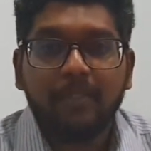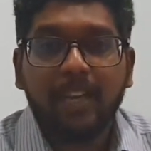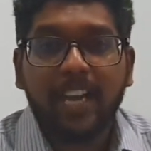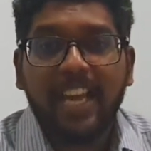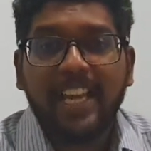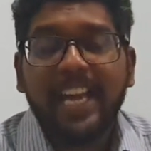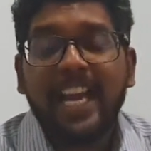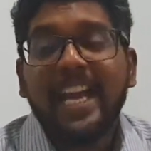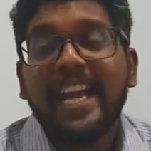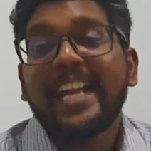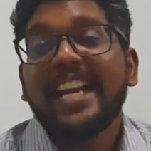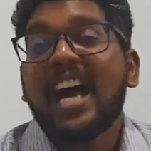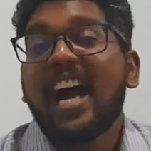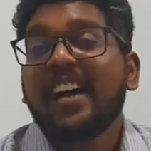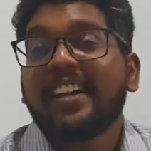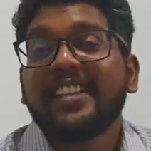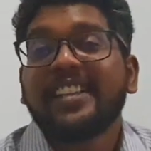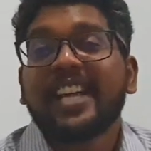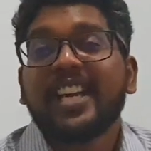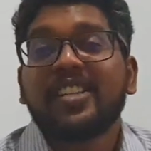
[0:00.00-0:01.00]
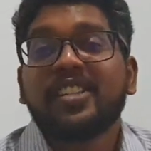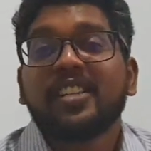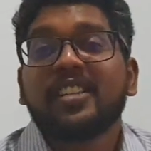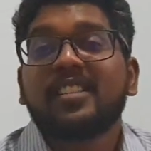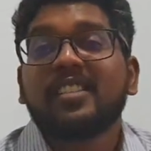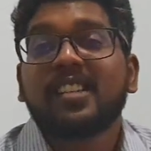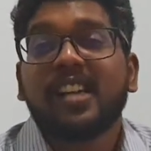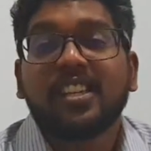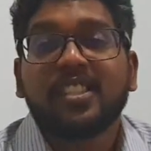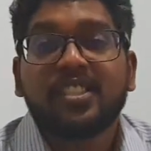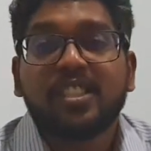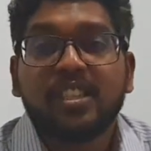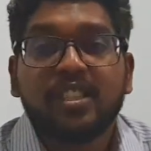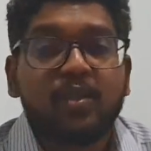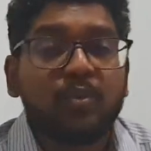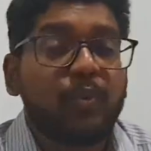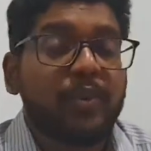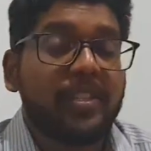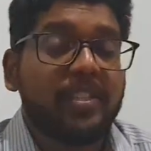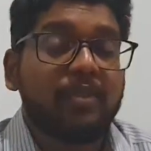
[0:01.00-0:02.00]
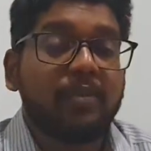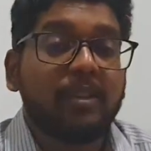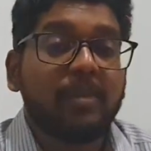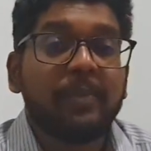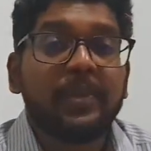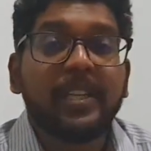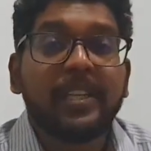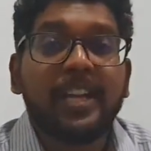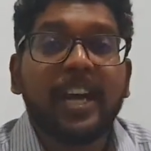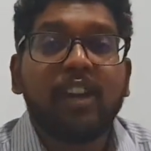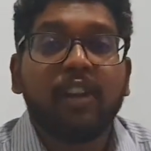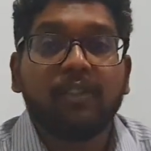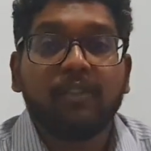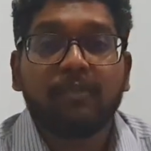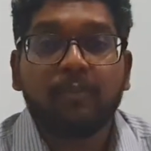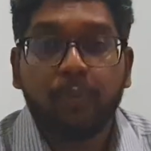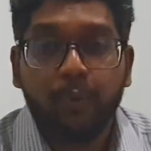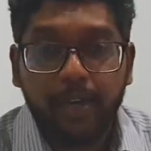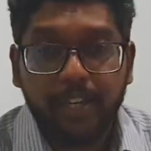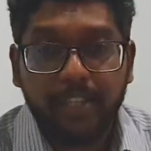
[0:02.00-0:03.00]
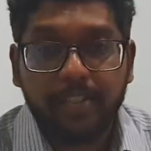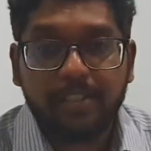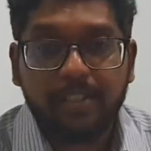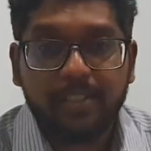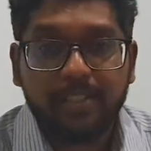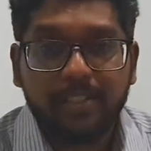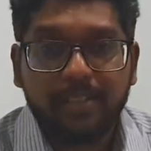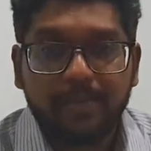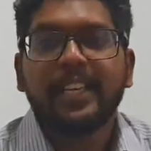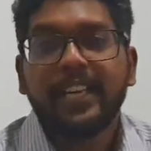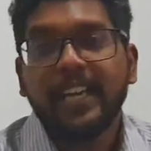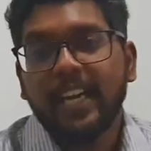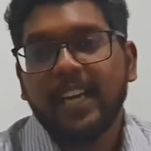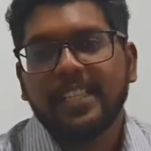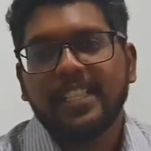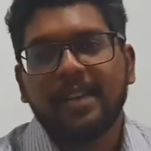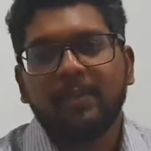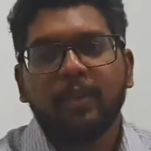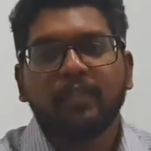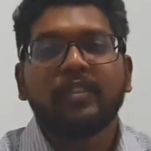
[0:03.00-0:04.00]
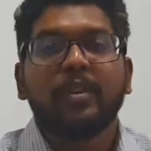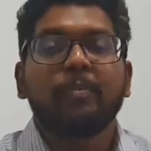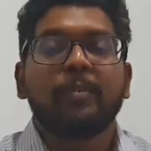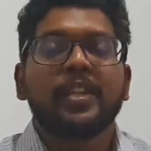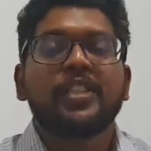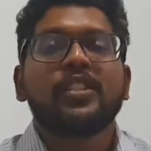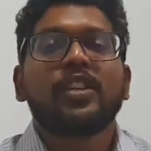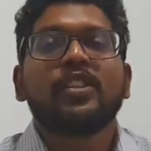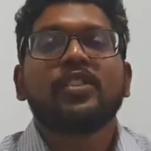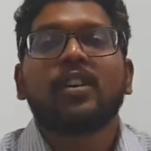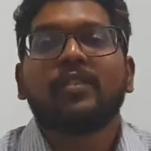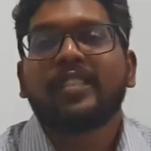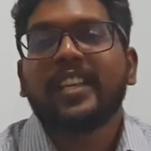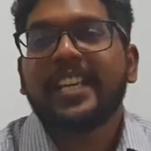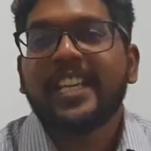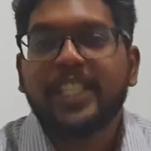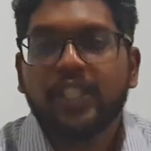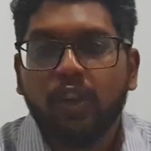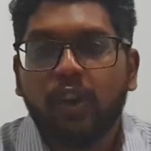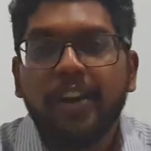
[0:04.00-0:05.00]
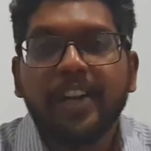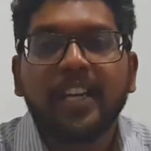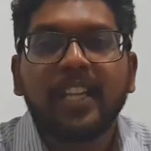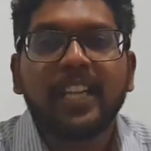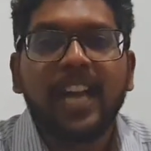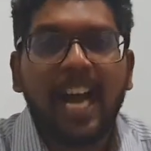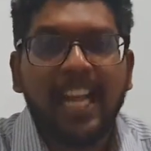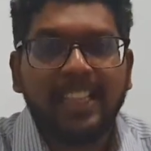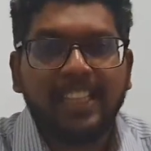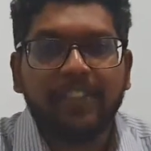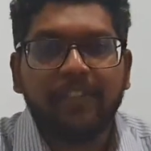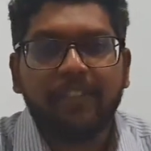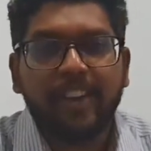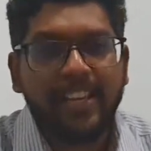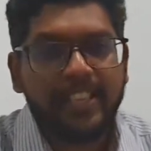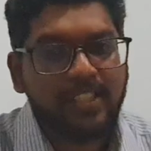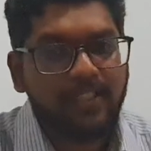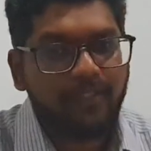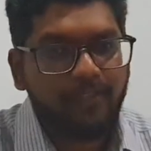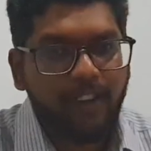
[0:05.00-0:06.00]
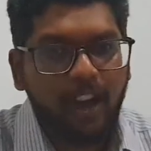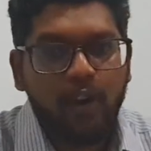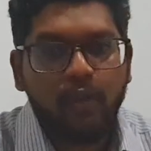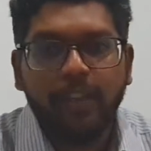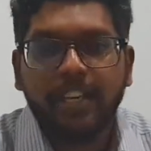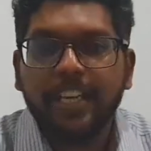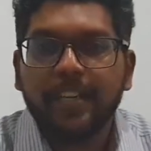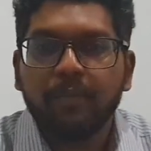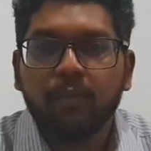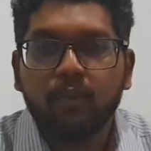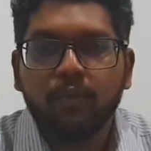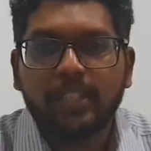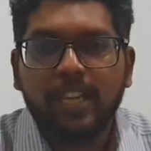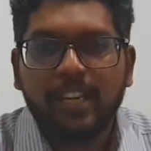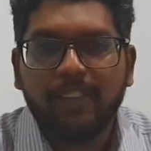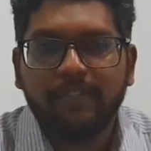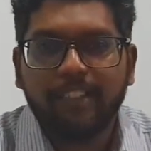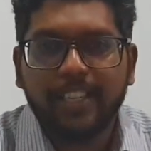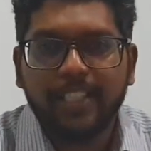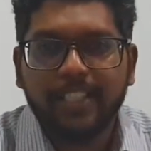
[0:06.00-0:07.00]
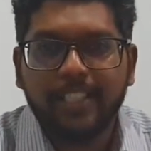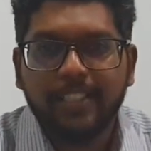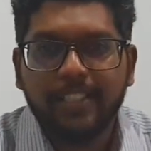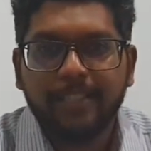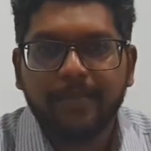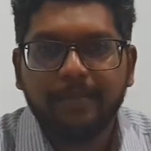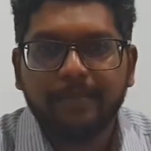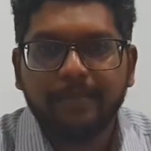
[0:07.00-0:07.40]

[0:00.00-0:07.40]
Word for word: Malaya had architectured structures which were built out of bricks. Here are some of the pictures of the historical artifacts found in Bujang Valley.